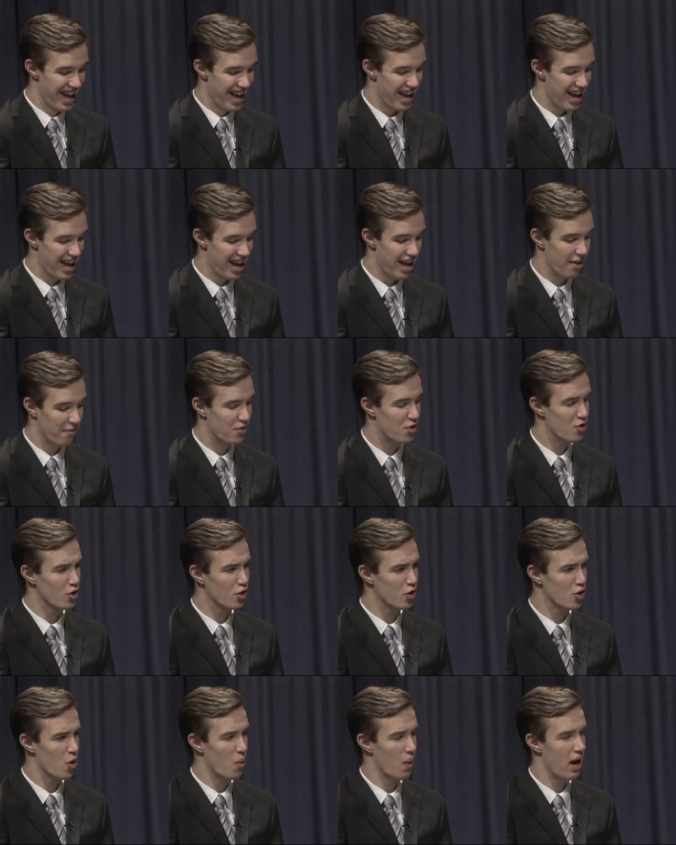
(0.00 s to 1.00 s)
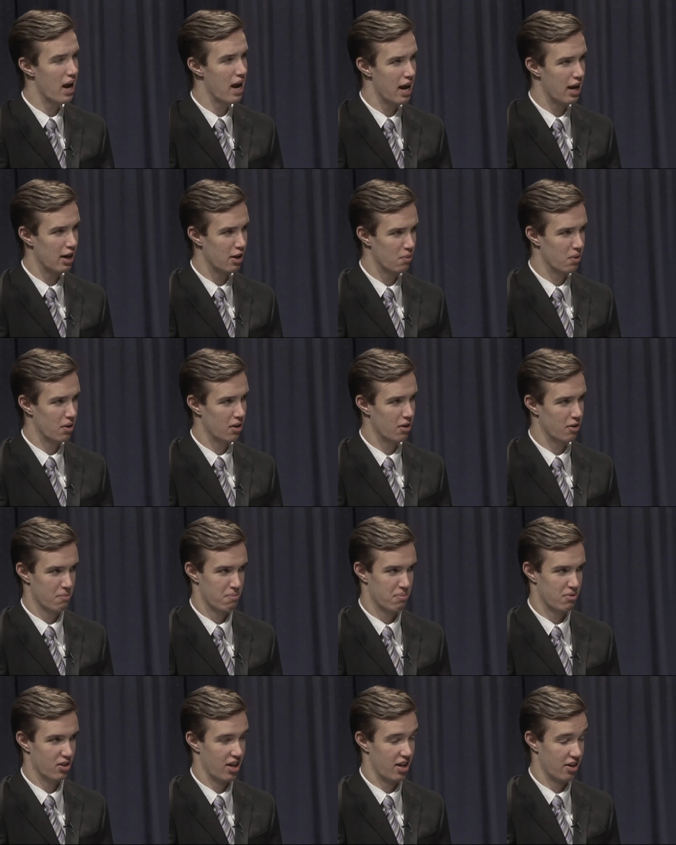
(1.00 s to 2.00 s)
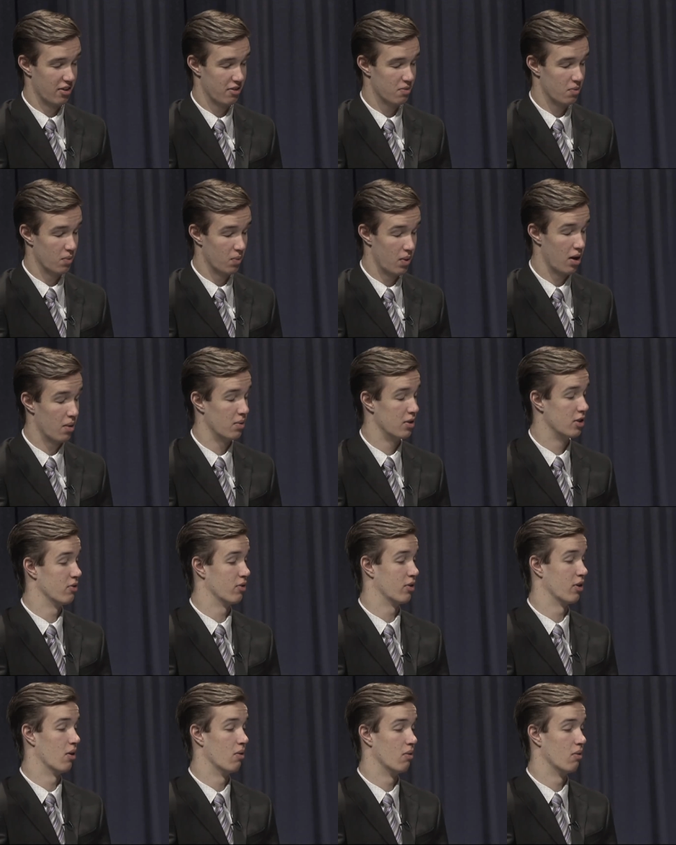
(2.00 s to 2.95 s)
If you could go anywhere on the planet, where would you go?